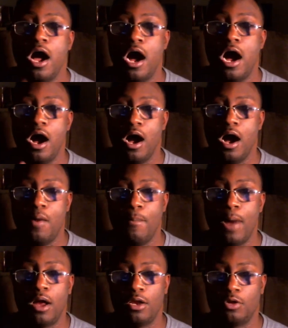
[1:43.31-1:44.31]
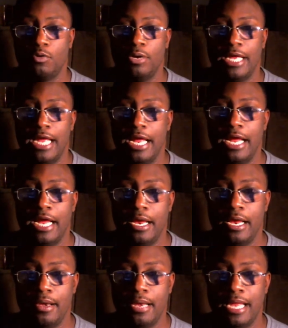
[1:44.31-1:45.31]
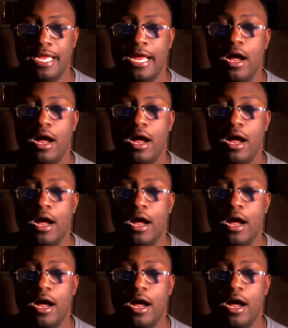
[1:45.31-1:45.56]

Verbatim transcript: Harlequin, and yeah,